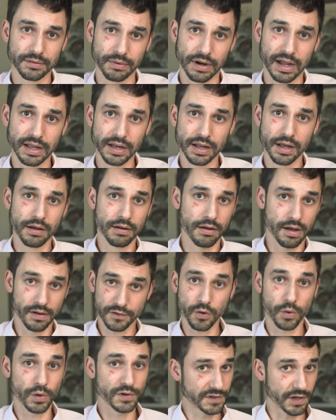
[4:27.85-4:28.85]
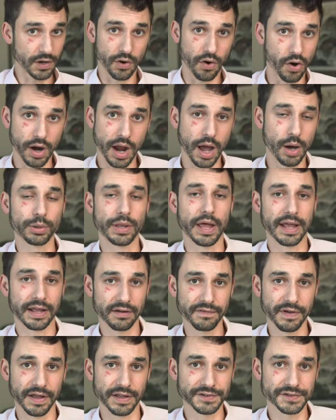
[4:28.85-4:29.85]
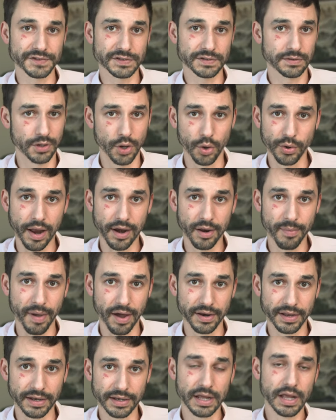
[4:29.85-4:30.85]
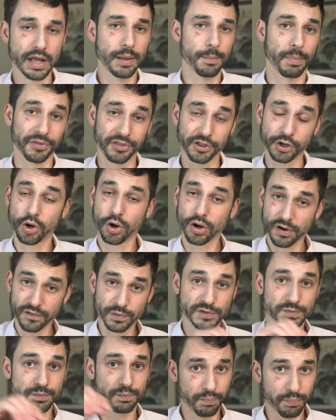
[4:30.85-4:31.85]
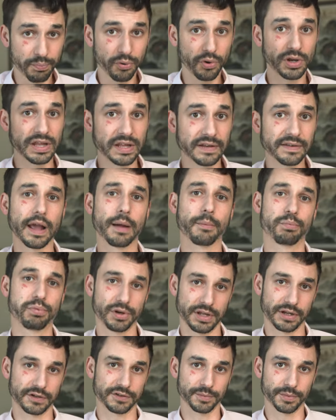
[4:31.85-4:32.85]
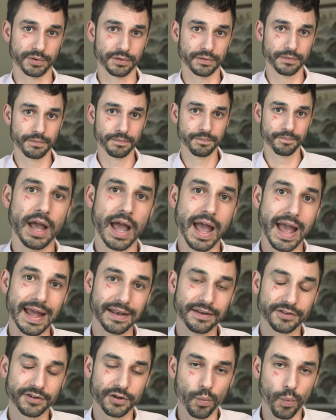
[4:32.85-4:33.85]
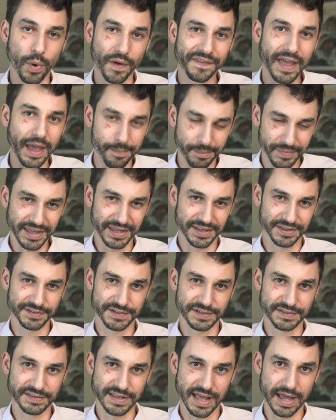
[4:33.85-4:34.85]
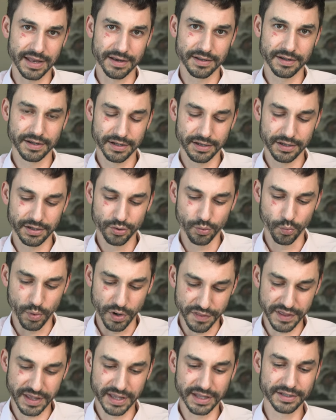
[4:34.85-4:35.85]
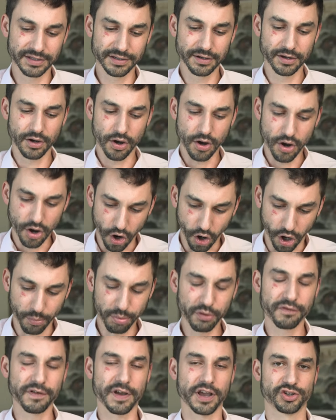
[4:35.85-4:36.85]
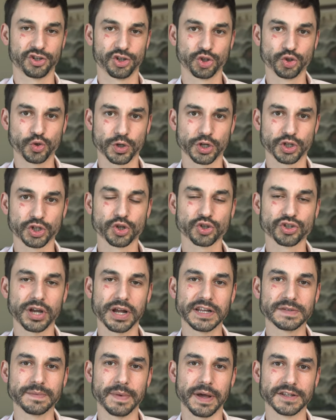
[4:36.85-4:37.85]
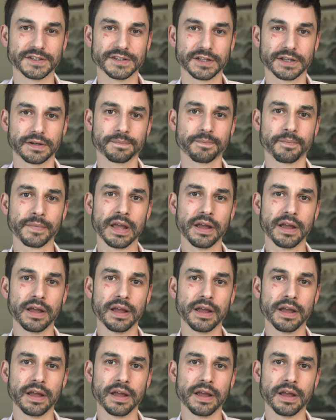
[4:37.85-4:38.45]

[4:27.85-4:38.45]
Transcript: right? Of course, there are outlying events, no doubt about it, but the curve was pretty damn predictable. And what that means is that within our profession, traditional Chinese medicine,